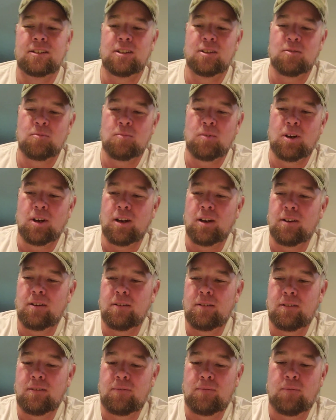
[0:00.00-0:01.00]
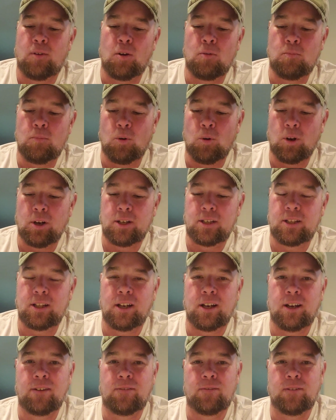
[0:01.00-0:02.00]
some foam board
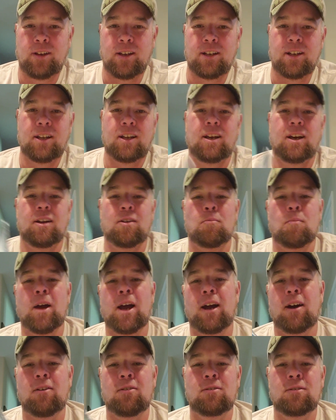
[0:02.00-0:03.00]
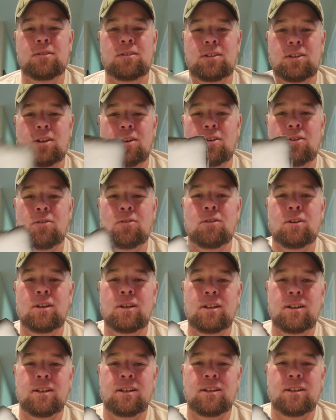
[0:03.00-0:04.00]
stuff and cut them out. So
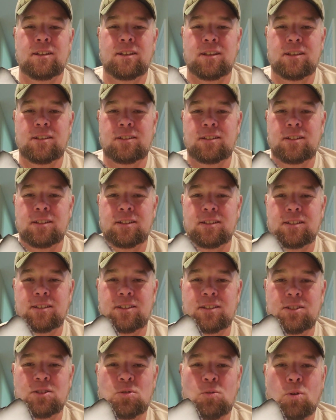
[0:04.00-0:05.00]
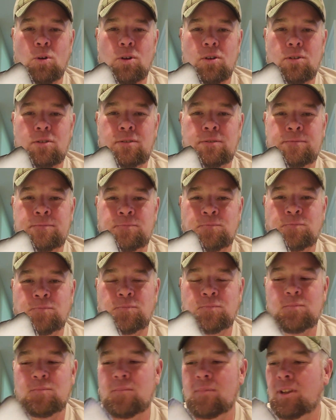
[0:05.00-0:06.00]
this is the squirrel,
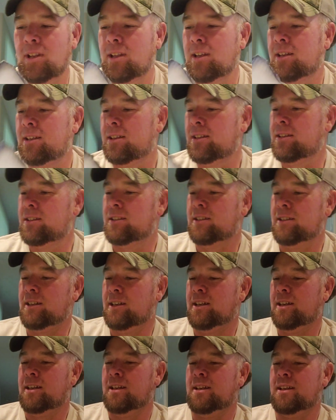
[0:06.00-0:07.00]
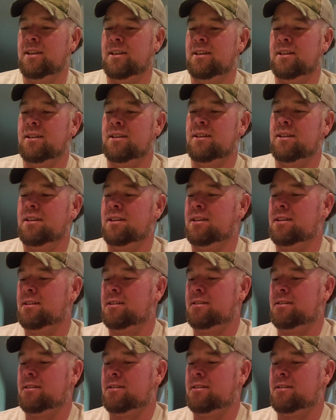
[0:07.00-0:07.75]
and